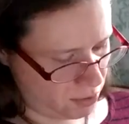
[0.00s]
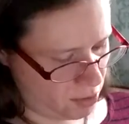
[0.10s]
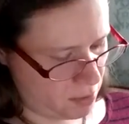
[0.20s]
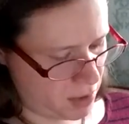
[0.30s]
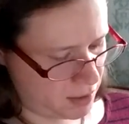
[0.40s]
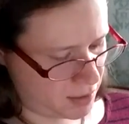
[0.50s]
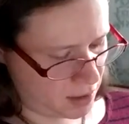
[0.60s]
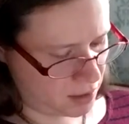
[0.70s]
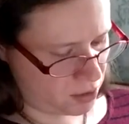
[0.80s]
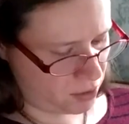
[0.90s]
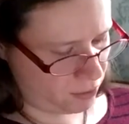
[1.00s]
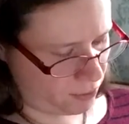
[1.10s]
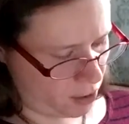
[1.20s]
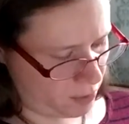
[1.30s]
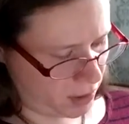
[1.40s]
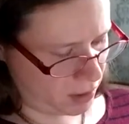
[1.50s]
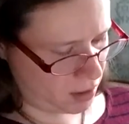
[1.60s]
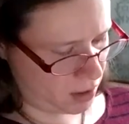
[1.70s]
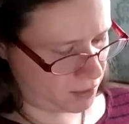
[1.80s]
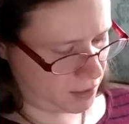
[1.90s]
The men tended to the farming,
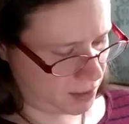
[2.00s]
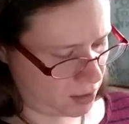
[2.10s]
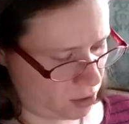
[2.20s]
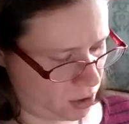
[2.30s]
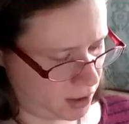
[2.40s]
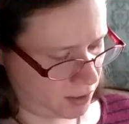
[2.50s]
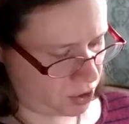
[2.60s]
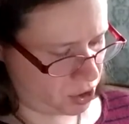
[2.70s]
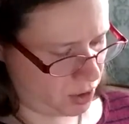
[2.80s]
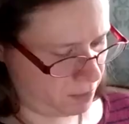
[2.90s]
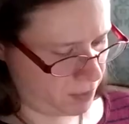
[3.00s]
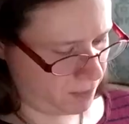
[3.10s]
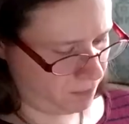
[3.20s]
hunting, and herding the sheep.